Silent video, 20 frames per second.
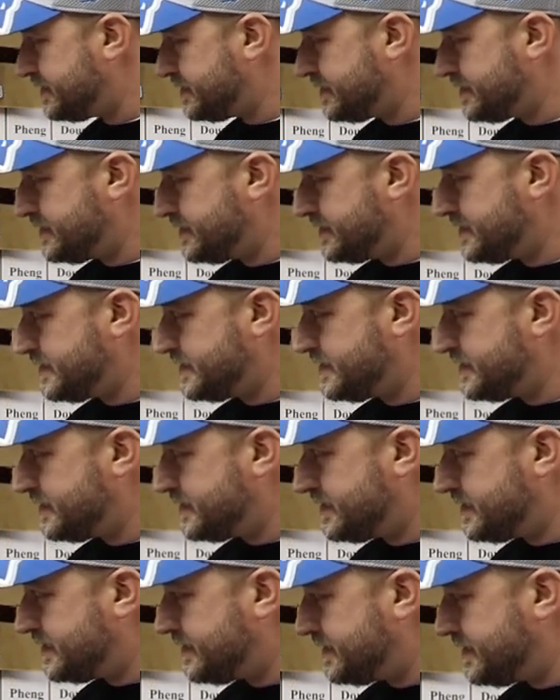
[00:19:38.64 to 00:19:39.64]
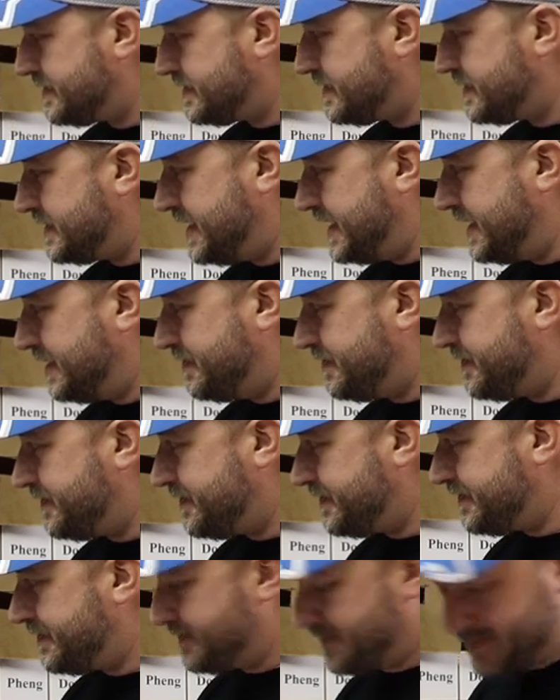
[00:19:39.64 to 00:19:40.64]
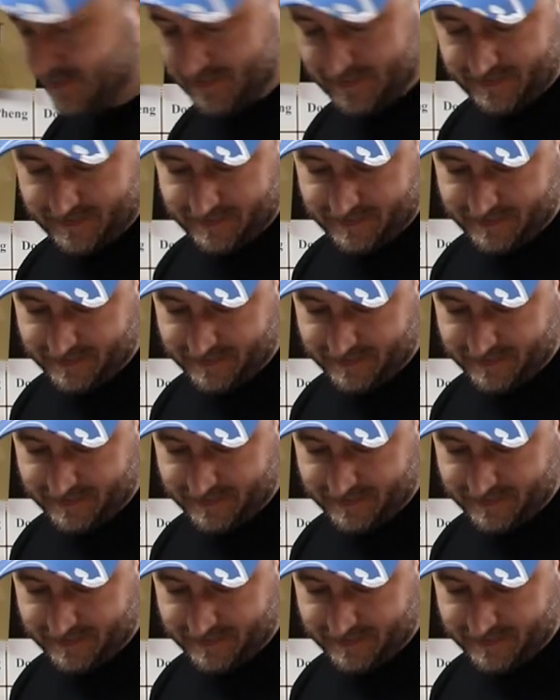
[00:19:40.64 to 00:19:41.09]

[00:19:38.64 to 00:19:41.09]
The person shown says nothing.